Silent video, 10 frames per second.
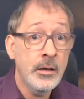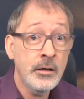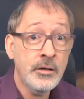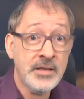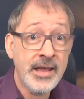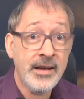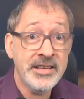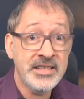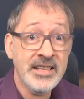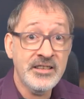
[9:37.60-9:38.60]
Because AI
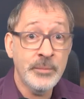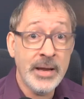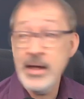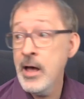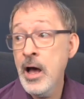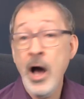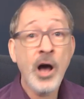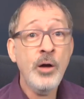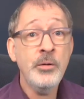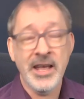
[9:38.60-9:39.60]
said to me,
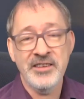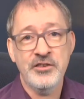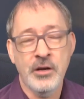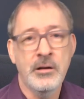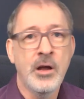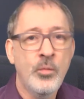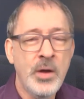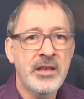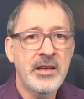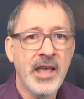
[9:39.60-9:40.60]
oh, yes, John,
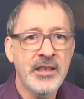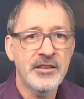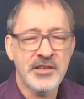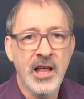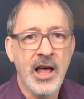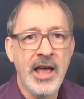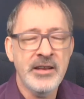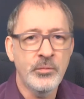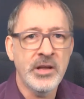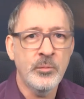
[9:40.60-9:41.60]
we can get your slide
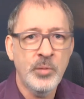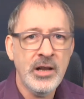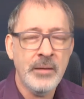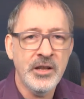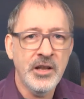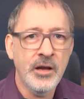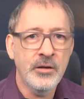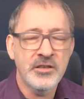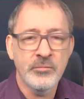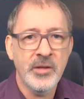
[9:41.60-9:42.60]
and we can pull up the
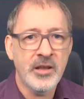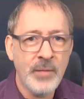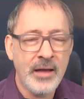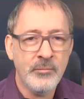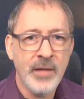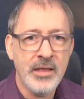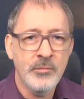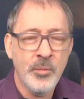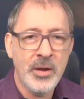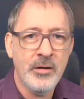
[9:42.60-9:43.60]
notes and we can make
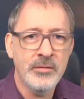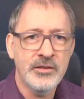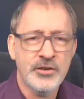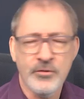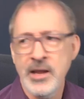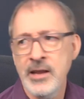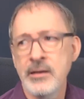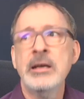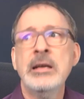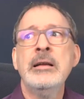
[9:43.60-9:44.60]
them appear on the
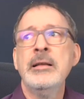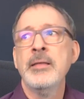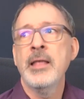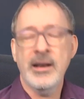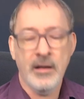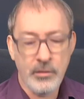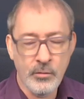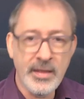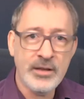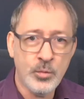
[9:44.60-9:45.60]
screen. Oh,
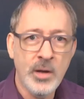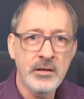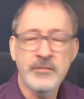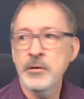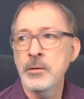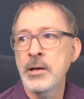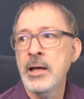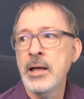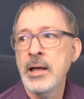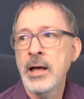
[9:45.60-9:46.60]
that's wonderful.
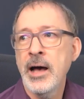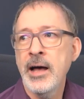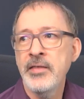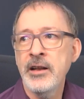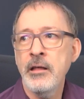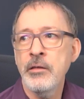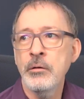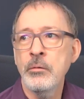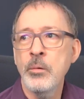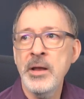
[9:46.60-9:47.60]
And then I
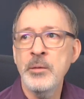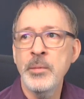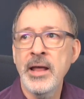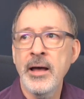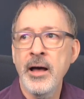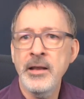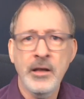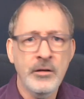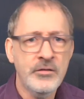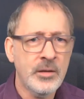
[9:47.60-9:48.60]
thought, wait a minute, I
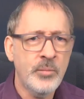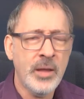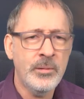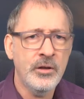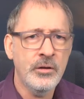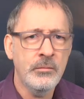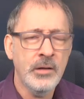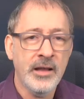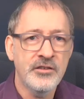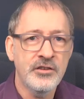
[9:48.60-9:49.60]
know some people who
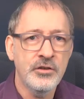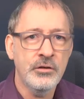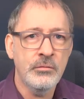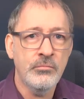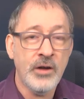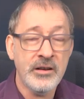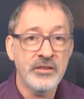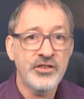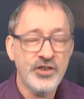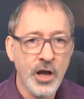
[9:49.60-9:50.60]
like to run a
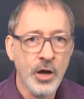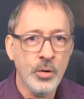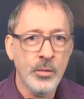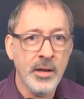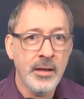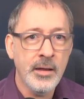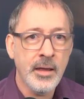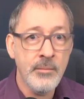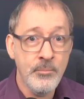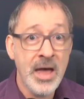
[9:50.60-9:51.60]
show
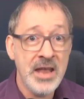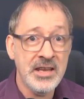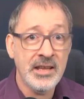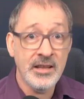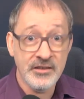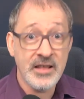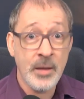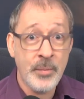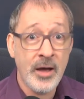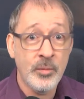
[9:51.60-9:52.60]
embedding into their
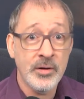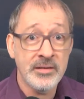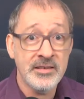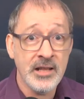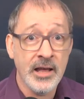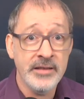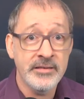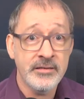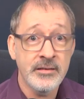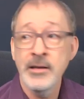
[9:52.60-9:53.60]
PowerPoint slides.